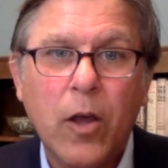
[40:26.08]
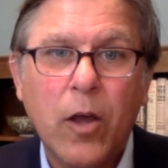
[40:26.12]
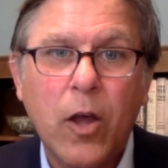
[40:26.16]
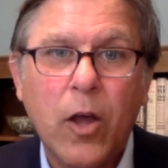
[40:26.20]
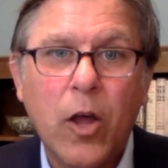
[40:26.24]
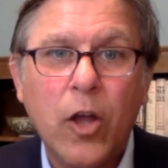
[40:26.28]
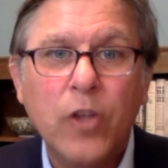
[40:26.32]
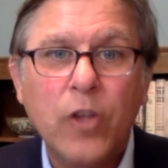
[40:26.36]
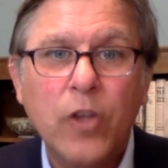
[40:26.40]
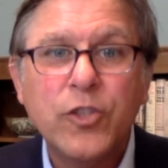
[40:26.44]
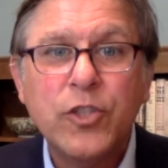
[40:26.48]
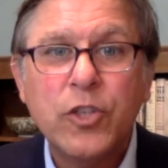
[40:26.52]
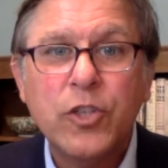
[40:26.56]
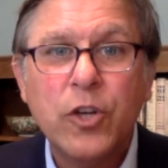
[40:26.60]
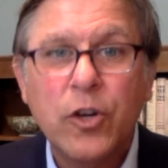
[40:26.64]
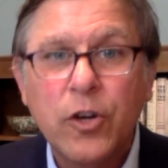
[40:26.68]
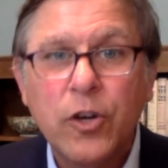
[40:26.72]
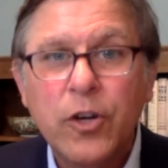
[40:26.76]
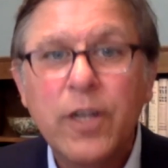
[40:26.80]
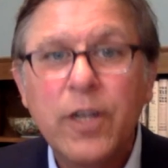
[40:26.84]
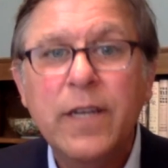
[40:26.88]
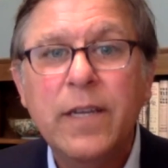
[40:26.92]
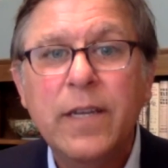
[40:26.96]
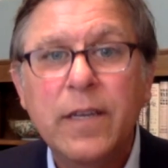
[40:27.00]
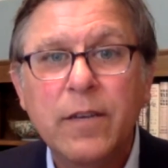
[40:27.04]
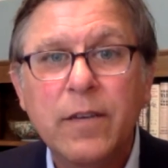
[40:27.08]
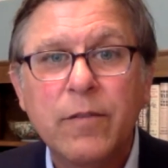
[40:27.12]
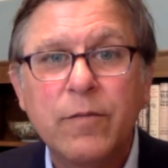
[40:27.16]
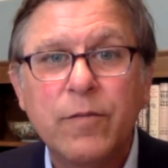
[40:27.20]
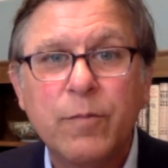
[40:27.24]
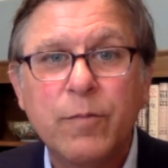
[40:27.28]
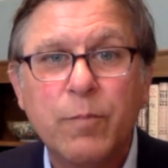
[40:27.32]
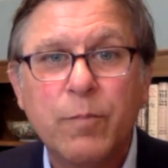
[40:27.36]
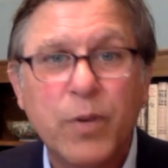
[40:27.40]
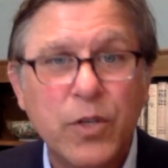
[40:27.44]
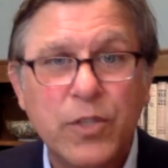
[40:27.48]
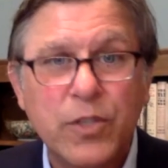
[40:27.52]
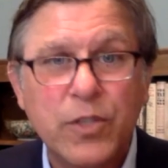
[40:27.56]

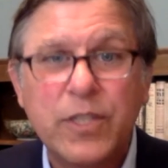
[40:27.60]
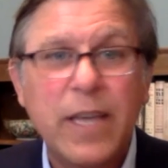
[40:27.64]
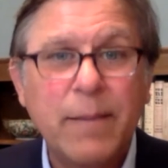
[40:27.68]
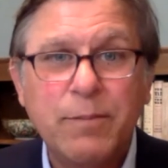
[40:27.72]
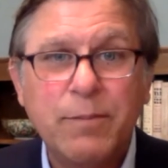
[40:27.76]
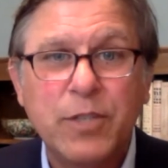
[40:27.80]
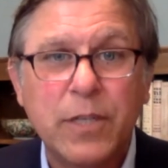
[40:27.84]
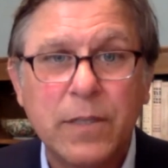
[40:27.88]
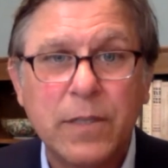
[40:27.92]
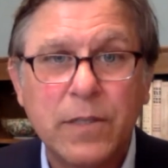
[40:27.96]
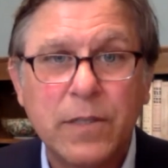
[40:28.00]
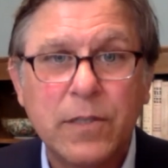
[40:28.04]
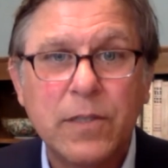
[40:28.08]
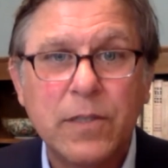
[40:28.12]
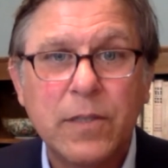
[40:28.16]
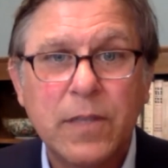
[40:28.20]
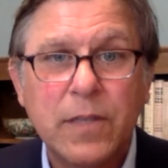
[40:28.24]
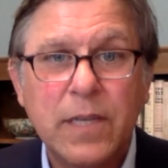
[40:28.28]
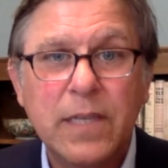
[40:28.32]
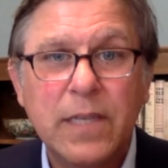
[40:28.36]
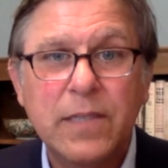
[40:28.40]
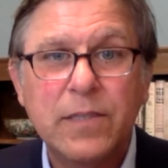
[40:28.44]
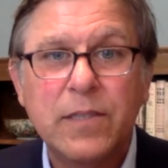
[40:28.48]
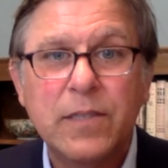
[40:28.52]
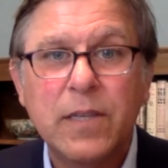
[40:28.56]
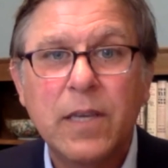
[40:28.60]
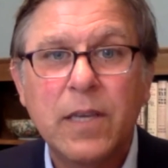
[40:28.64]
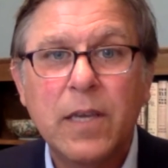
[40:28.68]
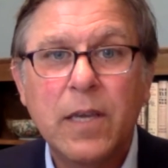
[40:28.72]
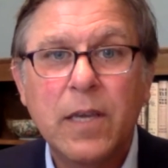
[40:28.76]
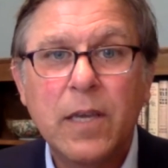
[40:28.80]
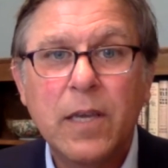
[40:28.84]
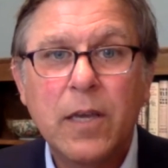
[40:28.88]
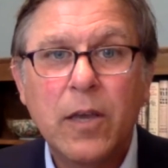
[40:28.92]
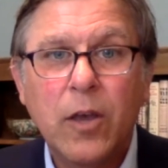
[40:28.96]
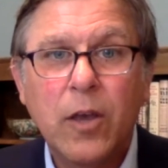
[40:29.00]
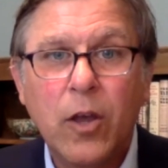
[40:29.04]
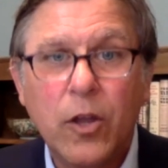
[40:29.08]
alternative perceptions, these
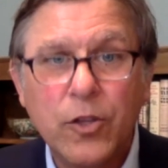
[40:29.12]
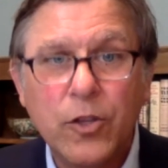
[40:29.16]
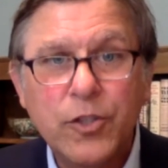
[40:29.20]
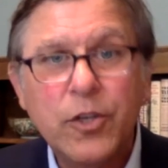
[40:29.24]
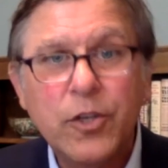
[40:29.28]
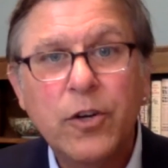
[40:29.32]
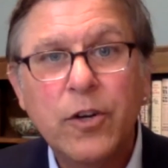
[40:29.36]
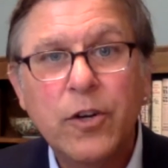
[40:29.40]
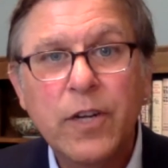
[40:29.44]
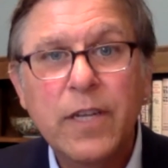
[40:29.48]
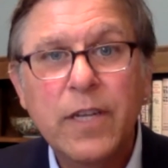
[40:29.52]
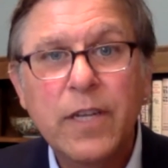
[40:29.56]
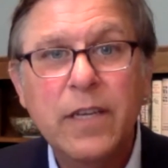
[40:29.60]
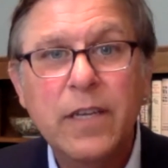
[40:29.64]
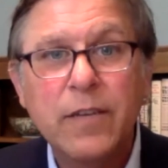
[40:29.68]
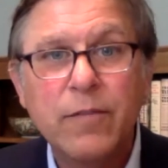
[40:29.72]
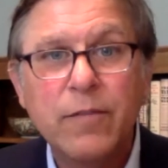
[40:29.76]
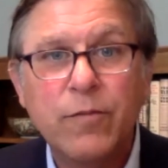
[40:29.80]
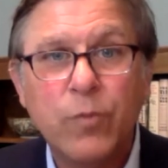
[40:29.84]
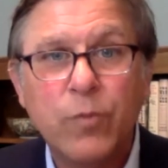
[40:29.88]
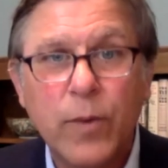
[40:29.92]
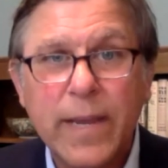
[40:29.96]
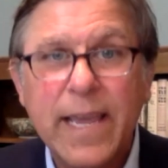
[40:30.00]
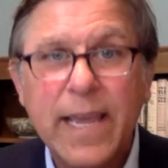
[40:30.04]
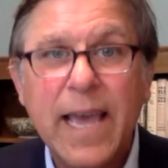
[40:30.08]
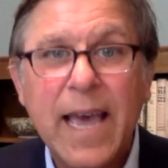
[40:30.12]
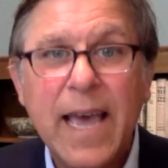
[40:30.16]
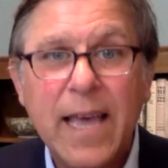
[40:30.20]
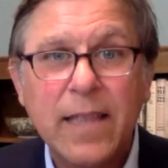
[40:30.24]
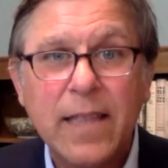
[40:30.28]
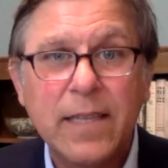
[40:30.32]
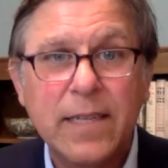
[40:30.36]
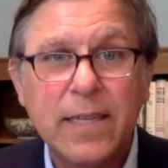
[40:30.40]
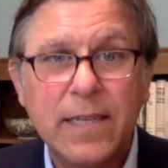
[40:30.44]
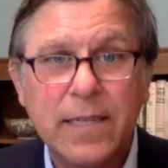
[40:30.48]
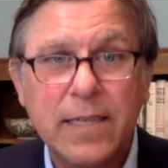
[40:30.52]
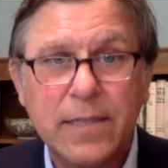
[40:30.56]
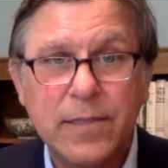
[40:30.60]
alternative
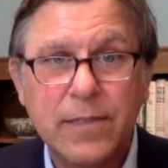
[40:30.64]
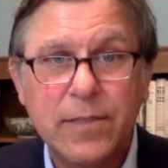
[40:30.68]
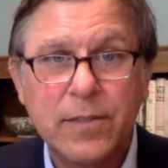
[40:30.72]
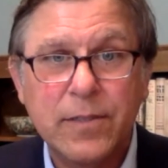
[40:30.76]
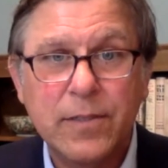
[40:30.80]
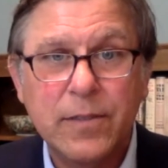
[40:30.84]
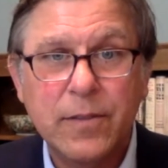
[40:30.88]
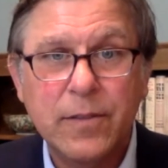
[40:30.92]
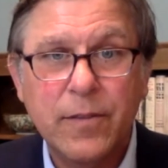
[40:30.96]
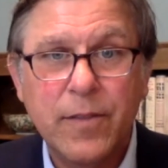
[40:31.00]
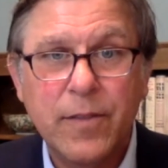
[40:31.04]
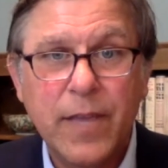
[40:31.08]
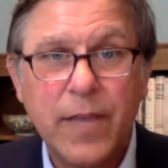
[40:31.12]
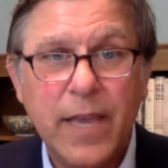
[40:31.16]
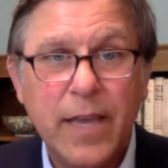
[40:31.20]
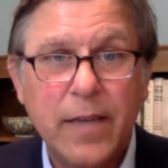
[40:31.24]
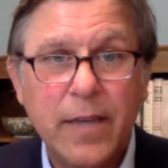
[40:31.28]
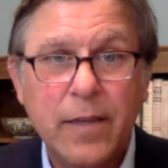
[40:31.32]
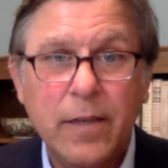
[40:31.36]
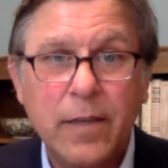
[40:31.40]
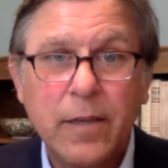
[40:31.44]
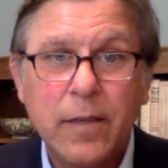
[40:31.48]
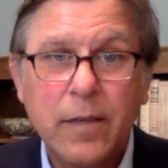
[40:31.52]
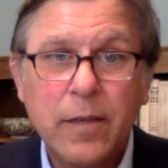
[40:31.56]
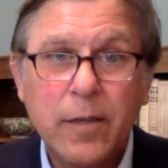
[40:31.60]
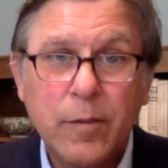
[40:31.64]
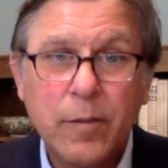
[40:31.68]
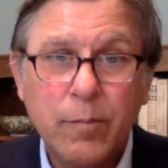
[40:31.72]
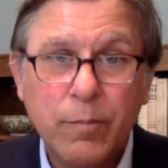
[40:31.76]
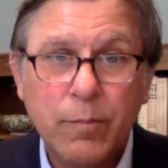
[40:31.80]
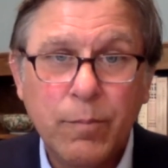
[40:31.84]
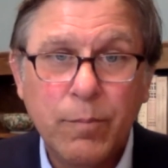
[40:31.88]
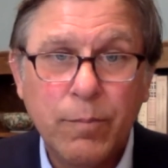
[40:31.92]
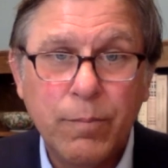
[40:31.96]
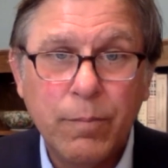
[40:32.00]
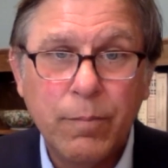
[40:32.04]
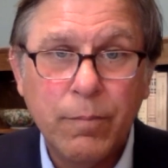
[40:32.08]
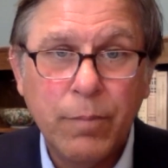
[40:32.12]
realities that
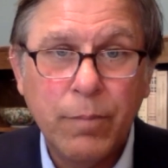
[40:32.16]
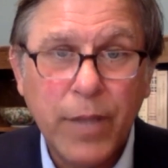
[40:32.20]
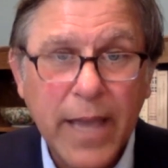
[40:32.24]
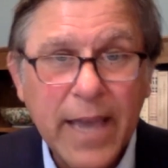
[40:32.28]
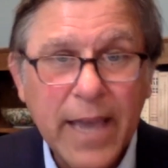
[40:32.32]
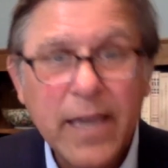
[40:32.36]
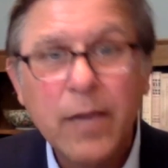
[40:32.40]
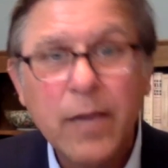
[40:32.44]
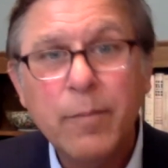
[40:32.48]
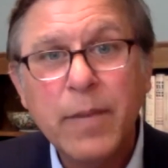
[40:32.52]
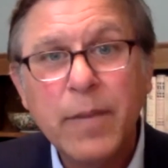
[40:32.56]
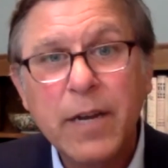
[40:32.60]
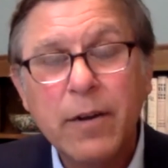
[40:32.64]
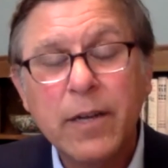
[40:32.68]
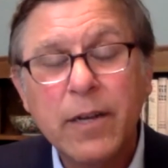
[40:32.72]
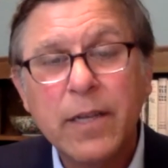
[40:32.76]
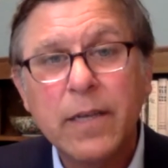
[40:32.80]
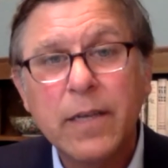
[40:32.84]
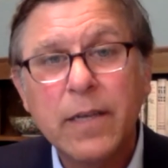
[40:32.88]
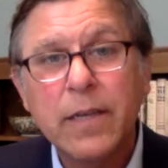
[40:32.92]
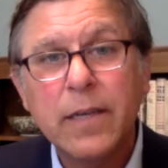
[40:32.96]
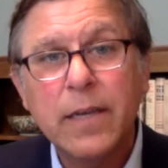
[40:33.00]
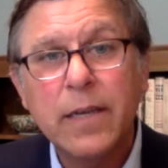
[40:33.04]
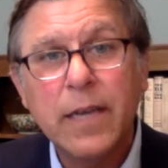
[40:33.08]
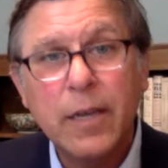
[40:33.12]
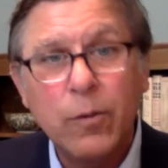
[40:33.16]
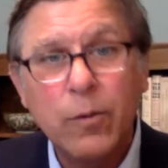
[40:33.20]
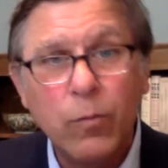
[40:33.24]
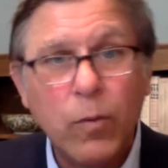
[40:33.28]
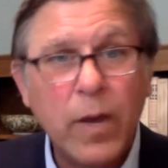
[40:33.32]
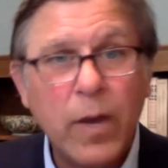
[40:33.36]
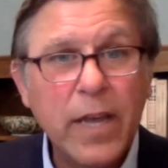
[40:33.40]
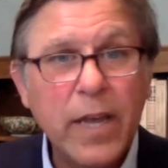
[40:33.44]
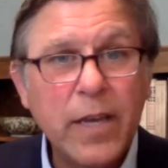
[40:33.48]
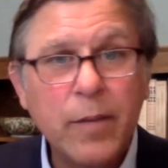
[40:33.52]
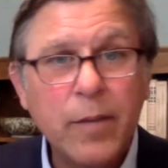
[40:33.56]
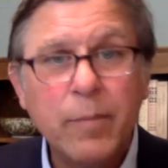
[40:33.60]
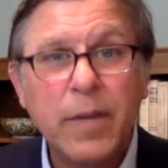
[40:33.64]
Black America and
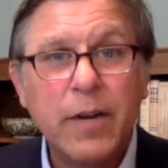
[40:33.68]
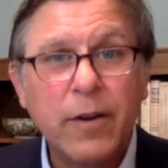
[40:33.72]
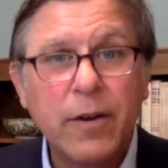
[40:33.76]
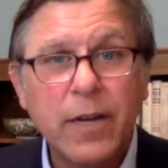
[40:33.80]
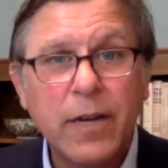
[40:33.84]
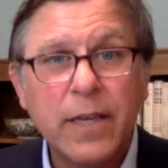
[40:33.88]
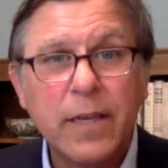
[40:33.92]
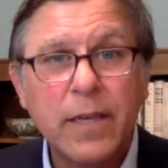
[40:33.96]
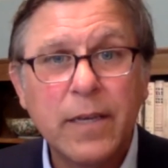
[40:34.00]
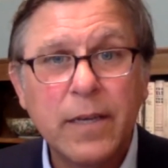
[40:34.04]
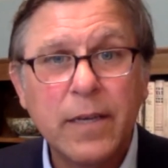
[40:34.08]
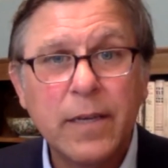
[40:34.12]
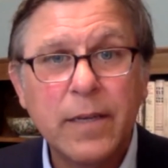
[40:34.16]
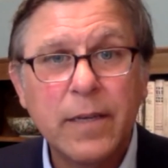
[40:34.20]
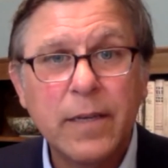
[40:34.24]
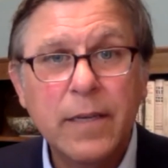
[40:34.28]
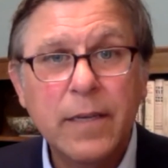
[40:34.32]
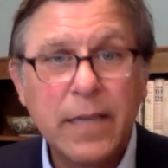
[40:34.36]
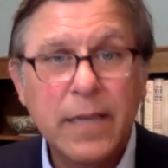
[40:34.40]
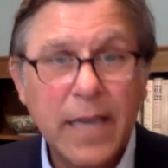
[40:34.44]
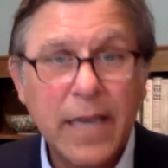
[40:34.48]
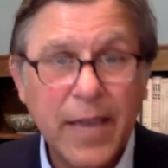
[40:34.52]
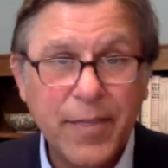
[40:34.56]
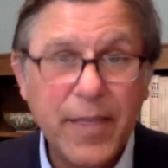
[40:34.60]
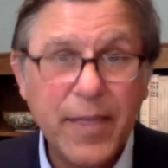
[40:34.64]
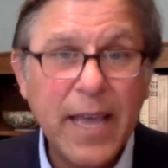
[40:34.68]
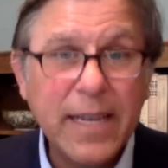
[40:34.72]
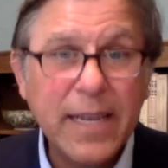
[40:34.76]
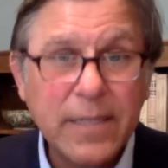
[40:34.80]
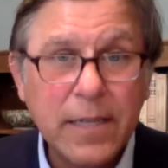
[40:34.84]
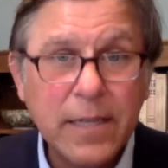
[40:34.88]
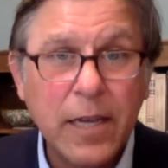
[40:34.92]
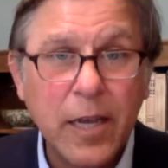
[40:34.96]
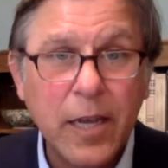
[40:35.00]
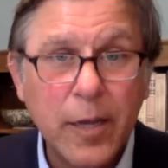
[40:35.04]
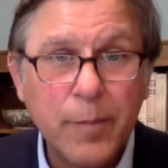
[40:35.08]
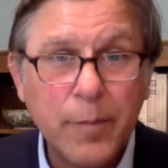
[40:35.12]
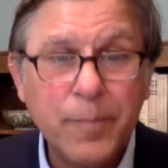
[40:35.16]
white America at
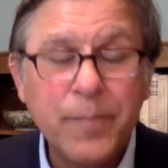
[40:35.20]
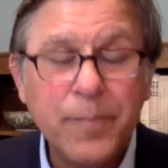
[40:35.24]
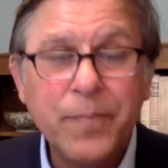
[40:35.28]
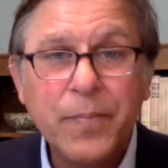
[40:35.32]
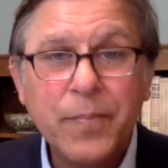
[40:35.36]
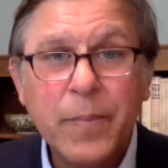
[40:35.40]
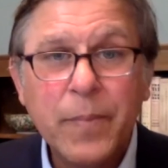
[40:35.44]
that time